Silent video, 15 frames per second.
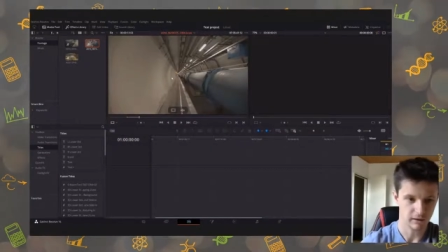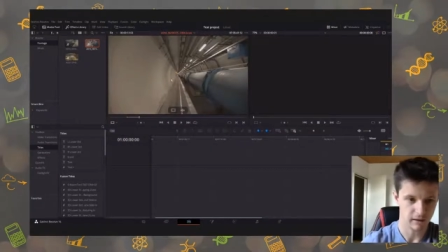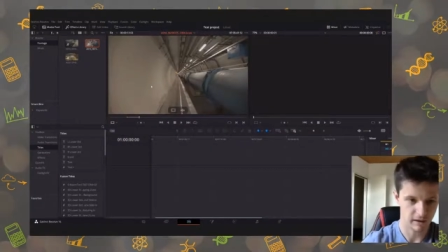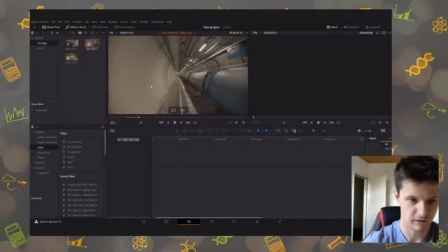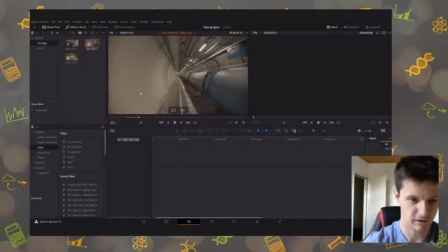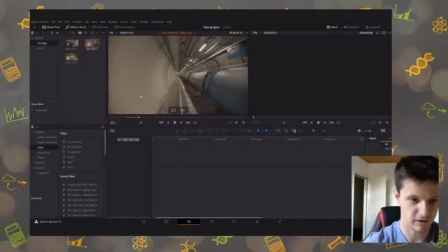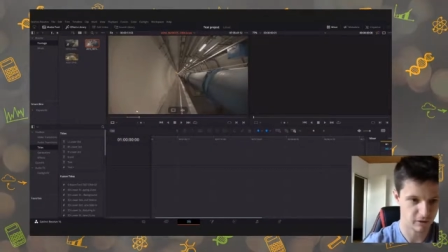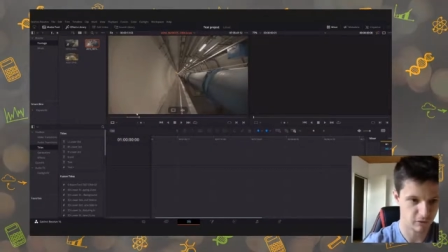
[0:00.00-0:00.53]

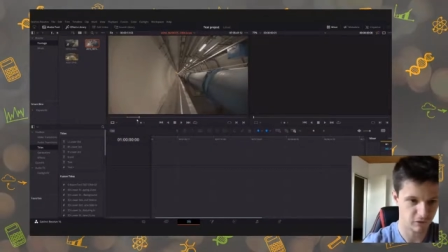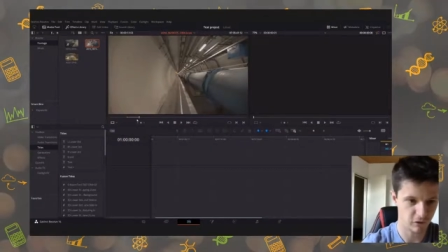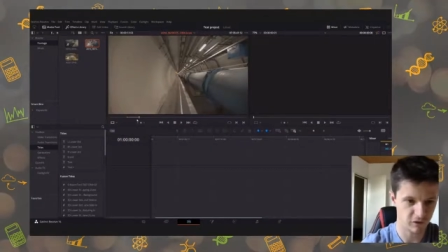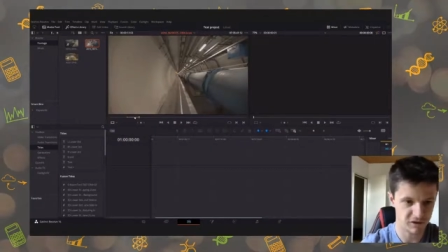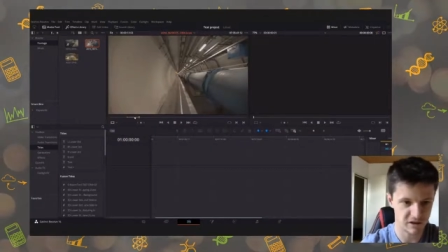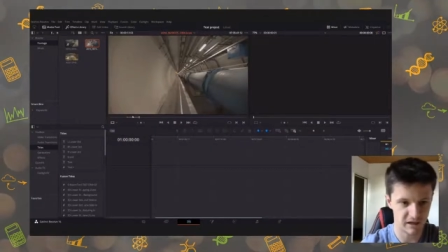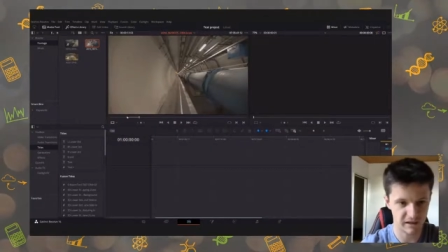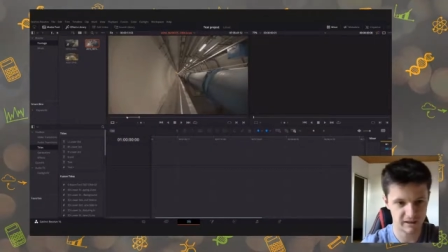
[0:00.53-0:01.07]
and then you've only
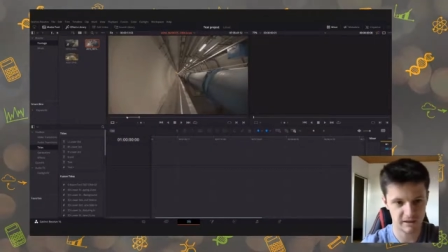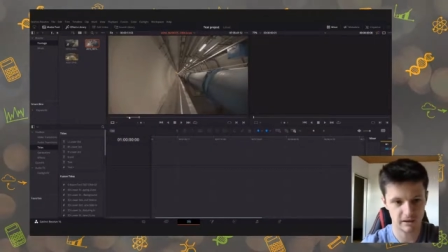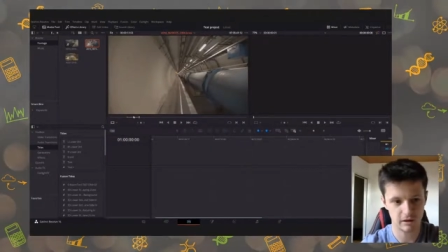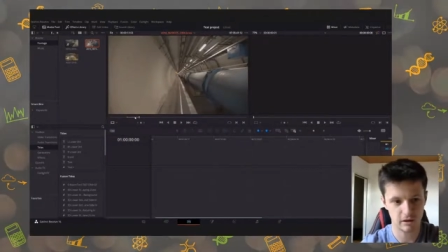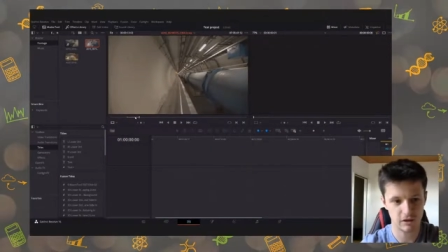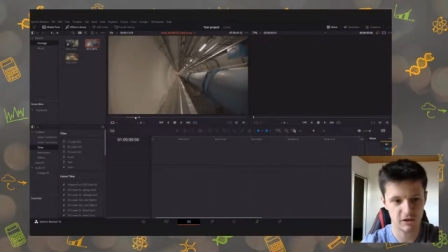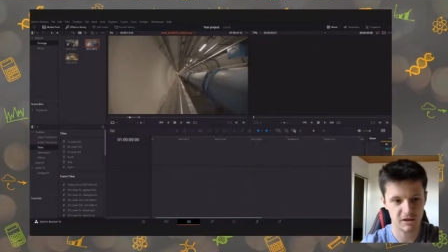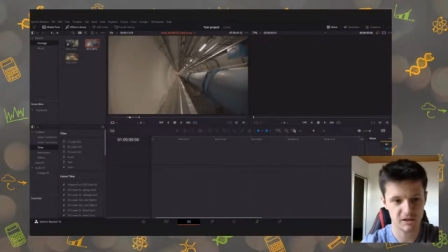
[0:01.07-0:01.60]
selected
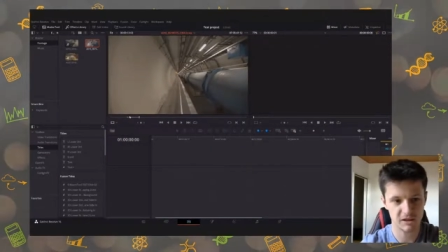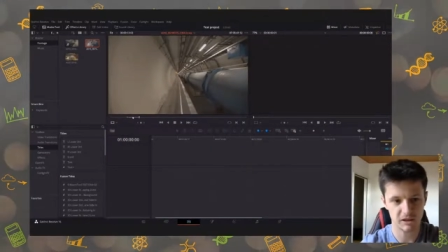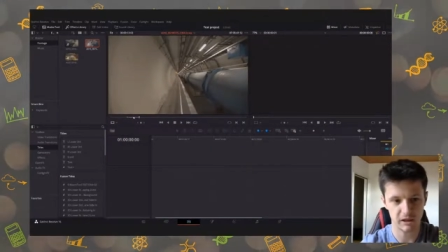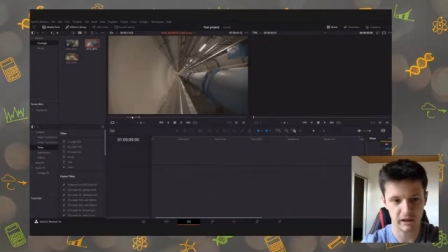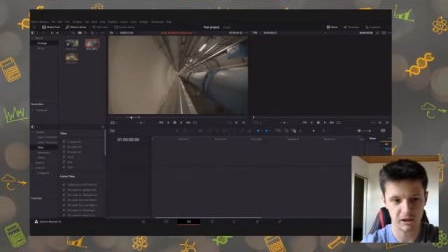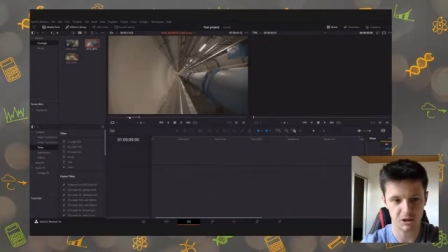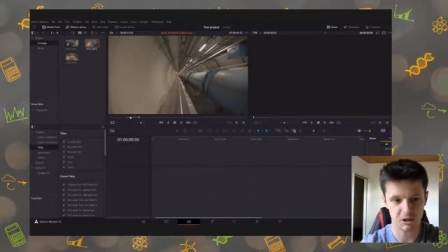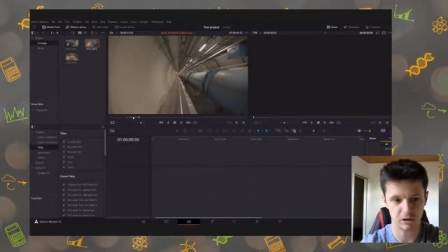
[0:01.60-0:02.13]
this
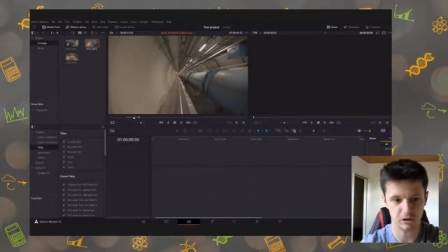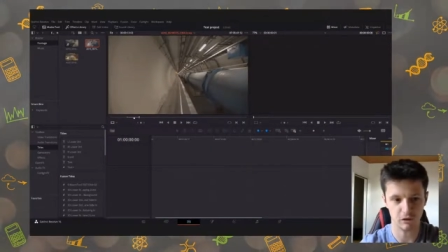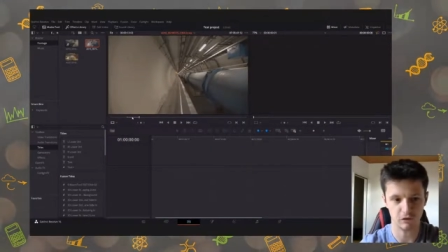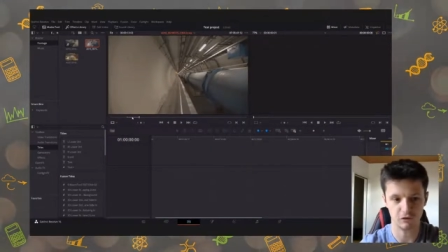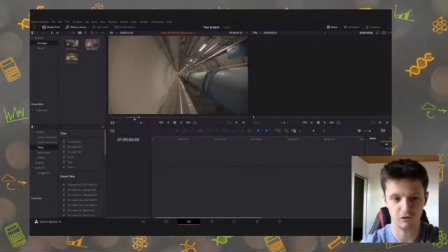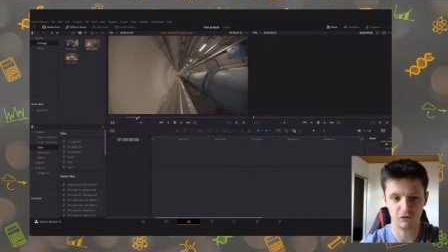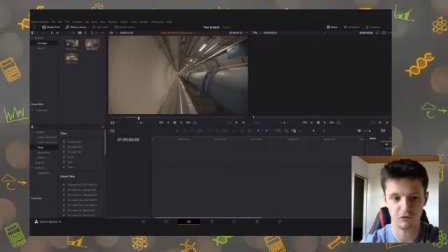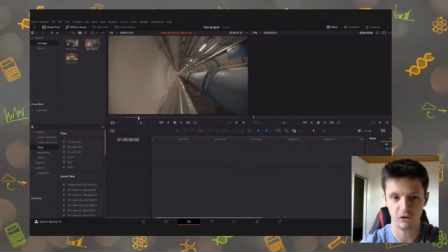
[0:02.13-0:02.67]
selection
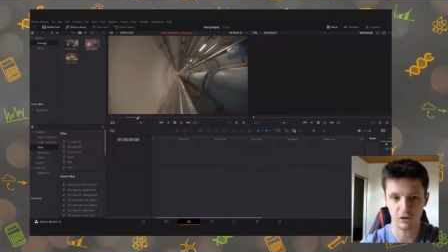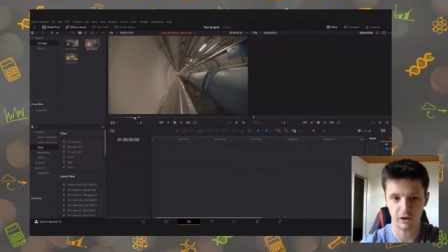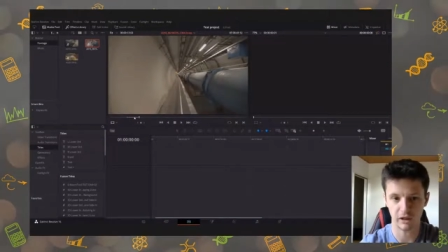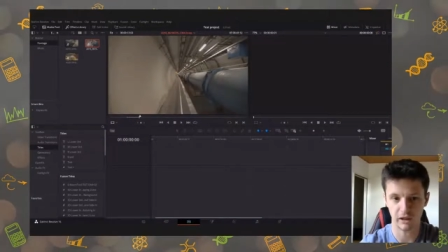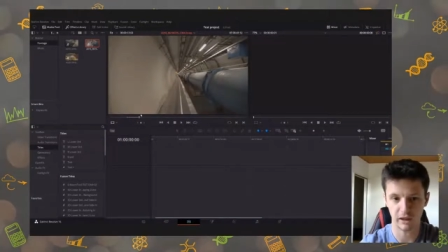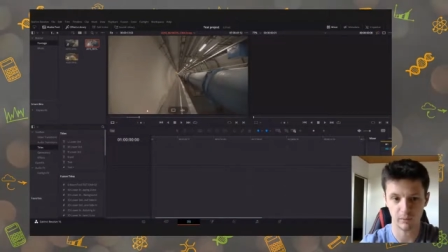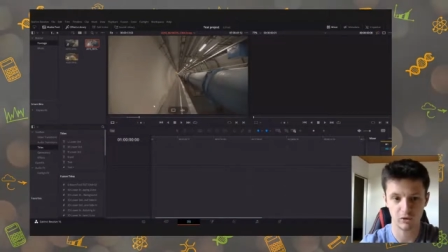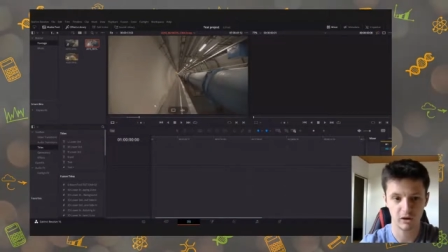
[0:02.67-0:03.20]
of the
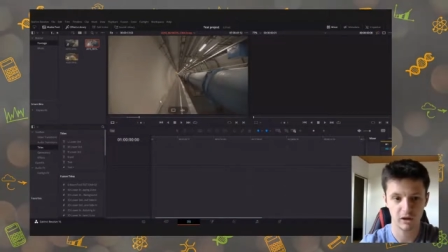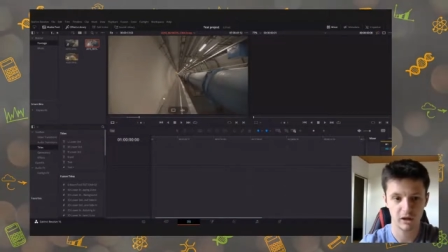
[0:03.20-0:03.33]
clip.